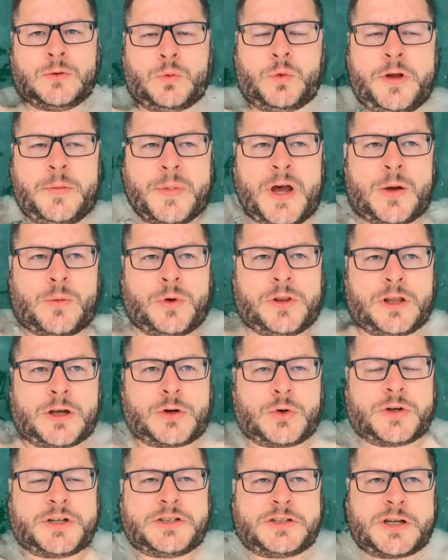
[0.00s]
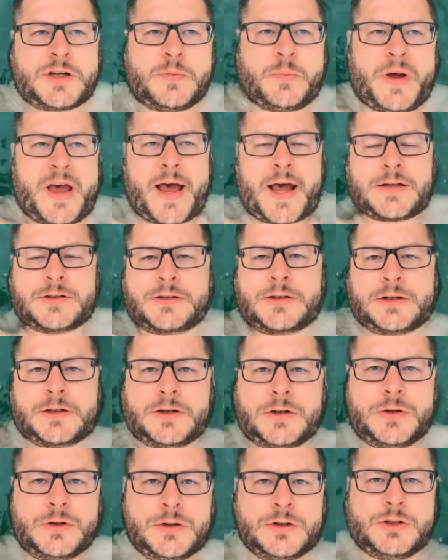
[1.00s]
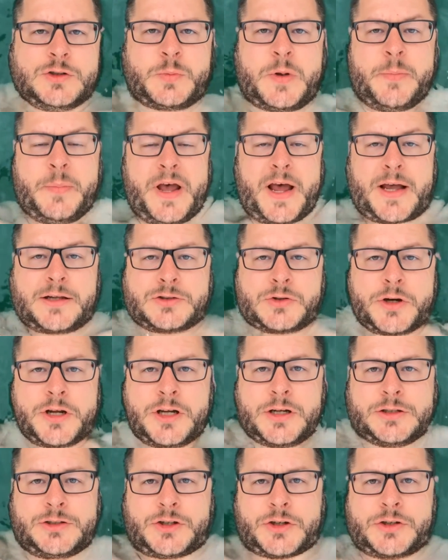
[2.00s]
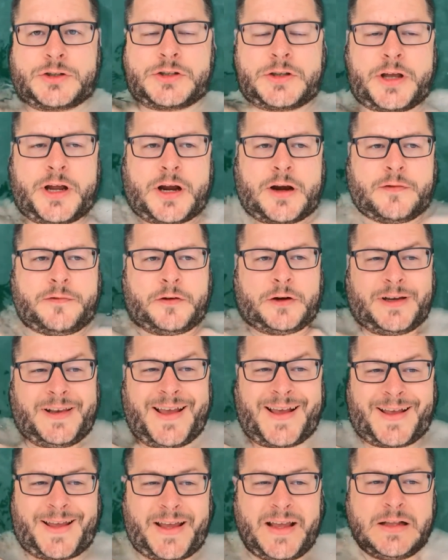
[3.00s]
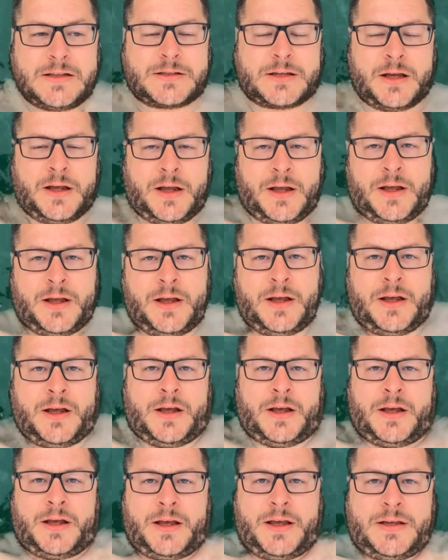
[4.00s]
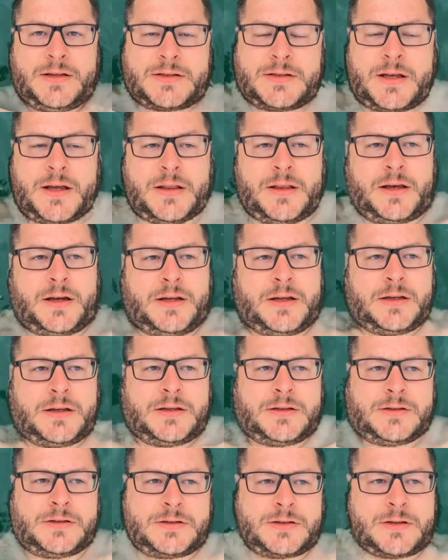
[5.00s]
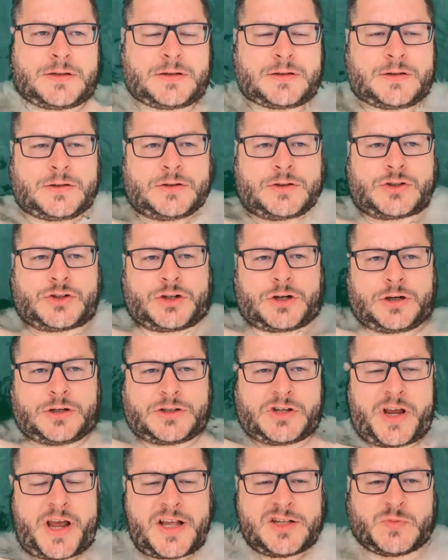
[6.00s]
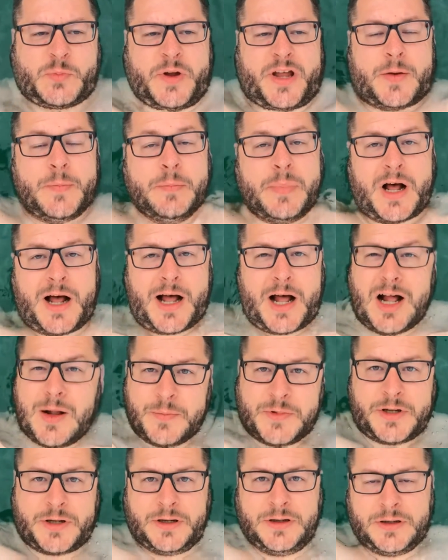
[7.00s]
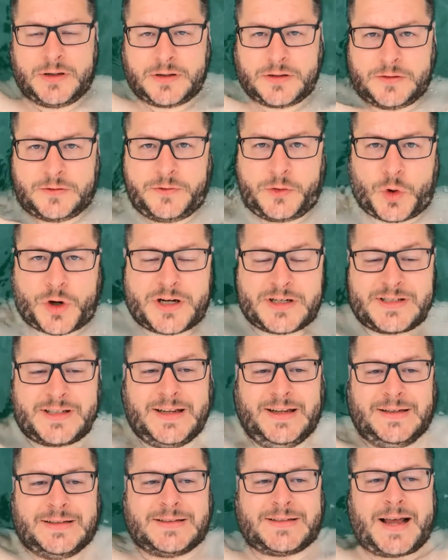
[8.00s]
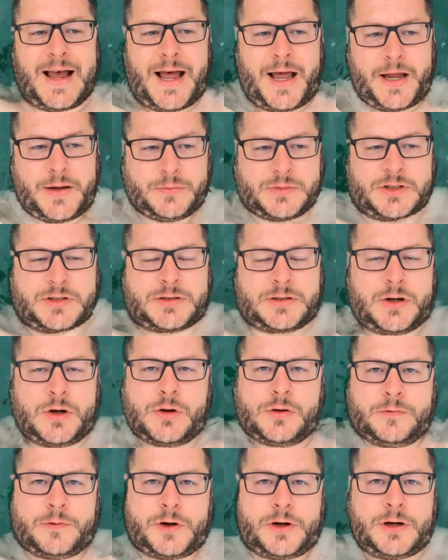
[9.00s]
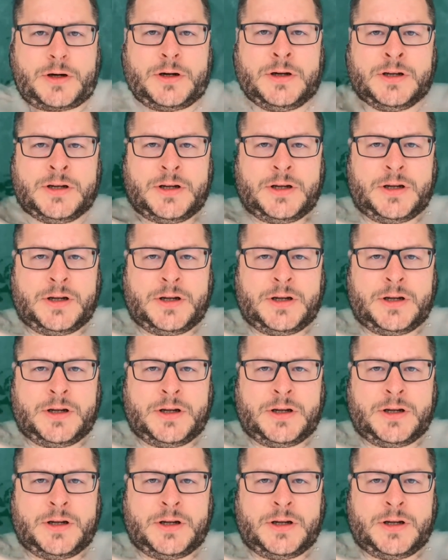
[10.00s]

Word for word: We met with a Christian pastor who's been pastoring a church there for decades. He said that his church has been bombed 14 times over